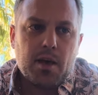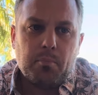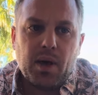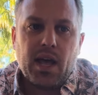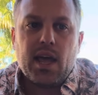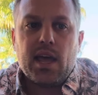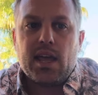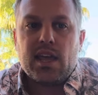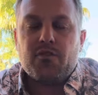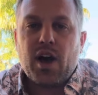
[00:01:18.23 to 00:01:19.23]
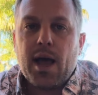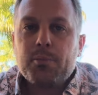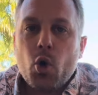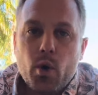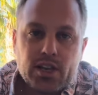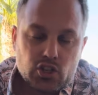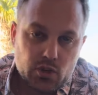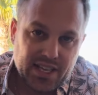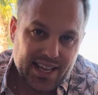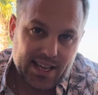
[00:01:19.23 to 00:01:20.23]
but if I'm going to
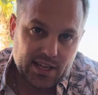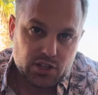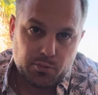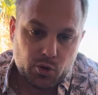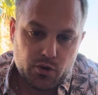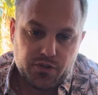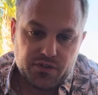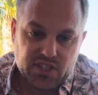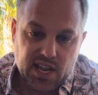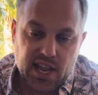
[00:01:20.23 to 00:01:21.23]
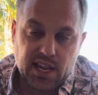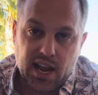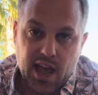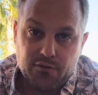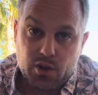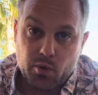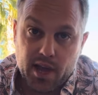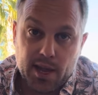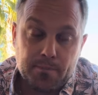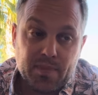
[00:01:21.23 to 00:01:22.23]
get into proof of stake in a heavy
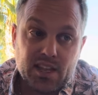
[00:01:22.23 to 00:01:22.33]
way,